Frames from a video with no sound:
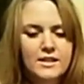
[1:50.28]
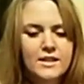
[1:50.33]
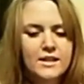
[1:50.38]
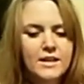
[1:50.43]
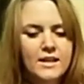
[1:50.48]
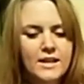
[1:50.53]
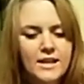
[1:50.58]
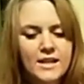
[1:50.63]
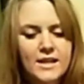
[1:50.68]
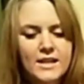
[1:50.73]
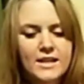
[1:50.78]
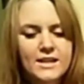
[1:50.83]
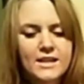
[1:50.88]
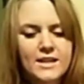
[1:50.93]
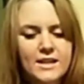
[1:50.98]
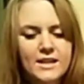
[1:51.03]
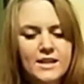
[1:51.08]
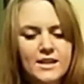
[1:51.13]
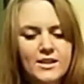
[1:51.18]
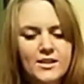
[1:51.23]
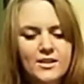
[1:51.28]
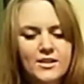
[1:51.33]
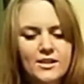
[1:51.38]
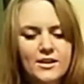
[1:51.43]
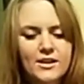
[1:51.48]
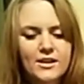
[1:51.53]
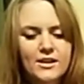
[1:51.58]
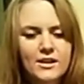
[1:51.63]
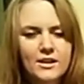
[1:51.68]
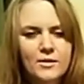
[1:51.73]
And
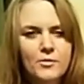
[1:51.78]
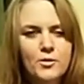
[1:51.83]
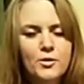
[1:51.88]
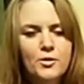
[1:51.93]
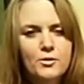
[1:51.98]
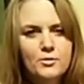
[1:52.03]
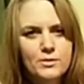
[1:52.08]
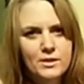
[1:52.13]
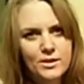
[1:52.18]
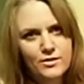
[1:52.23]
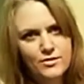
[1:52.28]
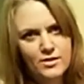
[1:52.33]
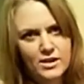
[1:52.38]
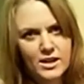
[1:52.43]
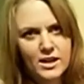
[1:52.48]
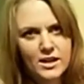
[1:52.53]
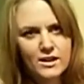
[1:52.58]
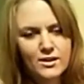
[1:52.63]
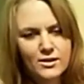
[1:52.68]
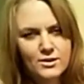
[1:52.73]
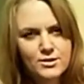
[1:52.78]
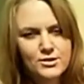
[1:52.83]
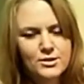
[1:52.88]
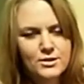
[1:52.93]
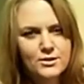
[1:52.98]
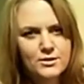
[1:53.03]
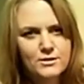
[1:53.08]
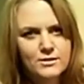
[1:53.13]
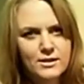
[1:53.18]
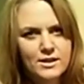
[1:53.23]
they're really funny
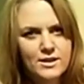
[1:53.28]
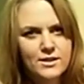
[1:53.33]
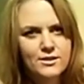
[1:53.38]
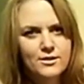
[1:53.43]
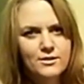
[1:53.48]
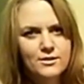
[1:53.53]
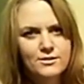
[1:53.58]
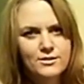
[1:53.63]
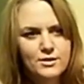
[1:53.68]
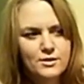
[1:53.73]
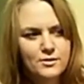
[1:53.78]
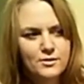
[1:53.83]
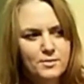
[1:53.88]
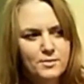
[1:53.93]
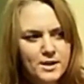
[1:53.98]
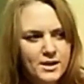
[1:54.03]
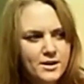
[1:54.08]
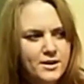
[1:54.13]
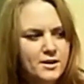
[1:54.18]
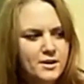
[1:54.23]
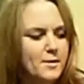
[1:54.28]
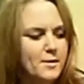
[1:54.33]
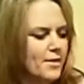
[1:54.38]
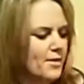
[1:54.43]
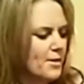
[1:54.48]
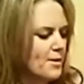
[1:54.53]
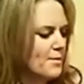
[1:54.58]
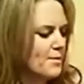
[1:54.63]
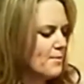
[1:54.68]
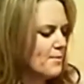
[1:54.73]
also. I know you've been hearing about
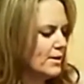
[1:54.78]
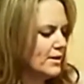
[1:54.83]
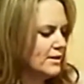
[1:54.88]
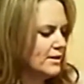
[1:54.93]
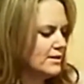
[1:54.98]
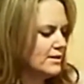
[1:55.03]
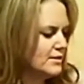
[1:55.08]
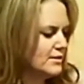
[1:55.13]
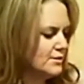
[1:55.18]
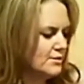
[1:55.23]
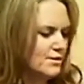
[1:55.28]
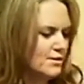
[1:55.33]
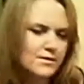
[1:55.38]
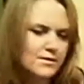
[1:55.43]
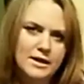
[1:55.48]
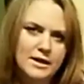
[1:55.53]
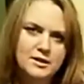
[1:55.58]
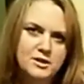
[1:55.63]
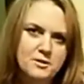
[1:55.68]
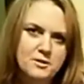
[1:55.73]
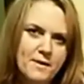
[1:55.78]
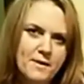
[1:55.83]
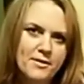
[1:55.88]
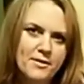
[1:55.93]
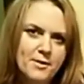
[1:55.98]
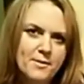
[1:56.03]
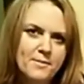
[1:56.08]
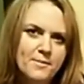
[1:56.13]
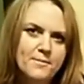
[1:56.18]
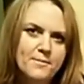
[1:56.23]
them, but you've never actually met
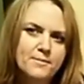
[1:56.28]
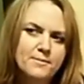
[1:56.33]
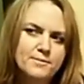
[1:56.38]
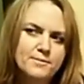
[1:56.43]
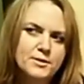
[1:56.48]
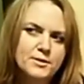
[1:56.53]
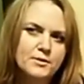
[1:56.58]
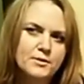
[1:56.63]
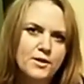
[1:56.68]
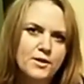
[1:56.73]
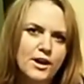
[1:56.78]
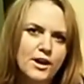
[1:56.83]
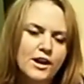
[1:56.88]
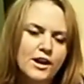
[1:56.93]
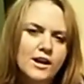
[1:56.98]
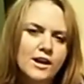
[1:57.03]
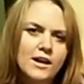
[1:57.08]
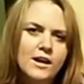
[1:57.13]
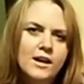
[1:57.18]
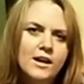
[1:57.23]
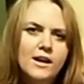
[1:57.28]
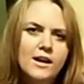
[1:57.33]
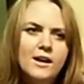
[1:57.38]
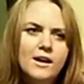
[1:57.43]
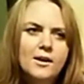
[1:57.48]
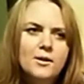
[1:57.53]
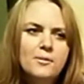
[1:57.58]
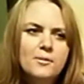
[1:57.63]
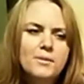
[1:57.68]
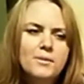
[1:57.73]
them so far.
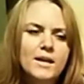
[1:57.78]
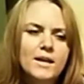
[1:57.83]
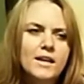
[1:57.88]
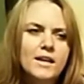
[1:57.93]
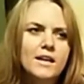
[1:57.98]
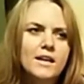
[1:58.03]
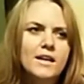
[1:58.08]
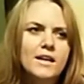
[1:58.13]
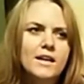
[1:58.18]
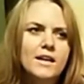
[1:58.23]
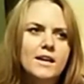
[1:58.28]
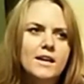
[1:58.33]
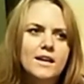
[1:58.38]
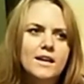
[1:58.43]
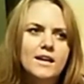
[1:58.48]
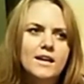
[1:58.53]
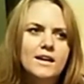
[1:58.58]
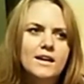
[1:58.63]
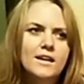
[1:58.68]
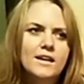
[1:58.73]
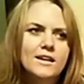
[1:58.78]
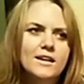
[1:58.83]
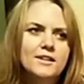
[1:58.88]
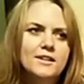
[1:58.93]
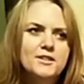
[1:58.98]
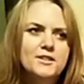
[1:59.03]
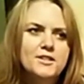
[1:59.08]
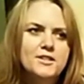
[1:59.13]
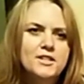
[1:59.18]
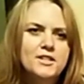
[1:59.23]
But
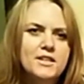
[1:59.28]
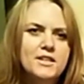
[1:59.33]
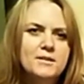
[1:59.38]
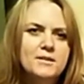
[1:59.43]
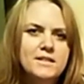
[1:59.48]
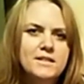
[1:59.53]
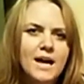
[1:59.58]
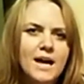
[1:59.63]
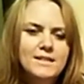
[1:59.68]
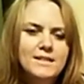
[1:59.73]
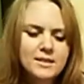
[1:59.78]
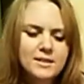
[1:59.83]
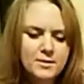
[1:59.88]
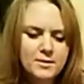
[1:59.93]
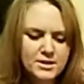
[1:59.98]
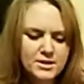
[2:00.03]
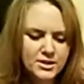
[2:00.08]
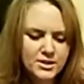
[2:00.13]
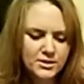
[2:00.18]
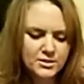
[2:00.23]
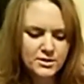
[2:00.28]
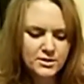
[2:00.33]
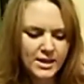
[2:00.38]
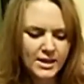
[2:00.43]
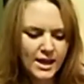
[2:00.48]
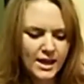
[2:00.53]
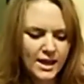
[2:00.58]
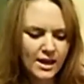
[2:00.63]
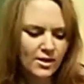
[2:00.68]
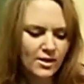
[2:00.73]
she was asking me, she goes,
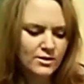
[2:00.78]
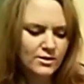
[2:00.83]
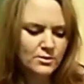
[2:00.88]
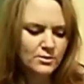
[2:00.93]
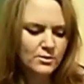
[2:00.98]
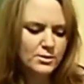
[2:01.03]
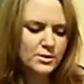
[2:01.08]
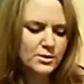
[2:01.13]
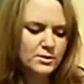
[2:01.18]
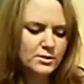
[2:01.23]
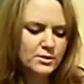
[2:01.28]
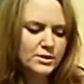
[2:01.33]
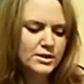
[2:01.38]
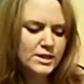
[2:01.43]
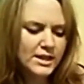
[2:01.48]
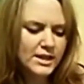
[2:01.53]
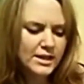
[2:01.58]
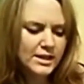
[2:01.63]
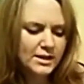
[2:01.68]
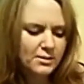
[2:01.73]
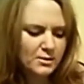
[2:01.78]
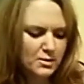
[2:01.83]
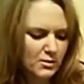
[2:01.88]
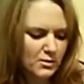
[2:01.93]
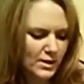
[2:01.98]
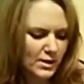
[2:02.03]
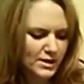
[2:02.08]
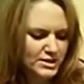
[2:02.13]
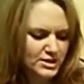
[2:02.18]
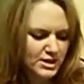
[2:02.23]
okay, we were looking and we were
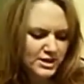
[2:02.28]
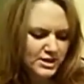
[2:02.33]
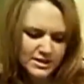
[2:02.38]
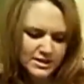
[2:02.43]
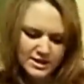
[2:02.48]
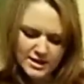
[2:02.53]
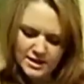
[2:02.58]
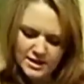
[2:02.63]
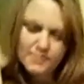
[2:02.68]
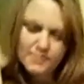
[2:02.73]
watching, and I'm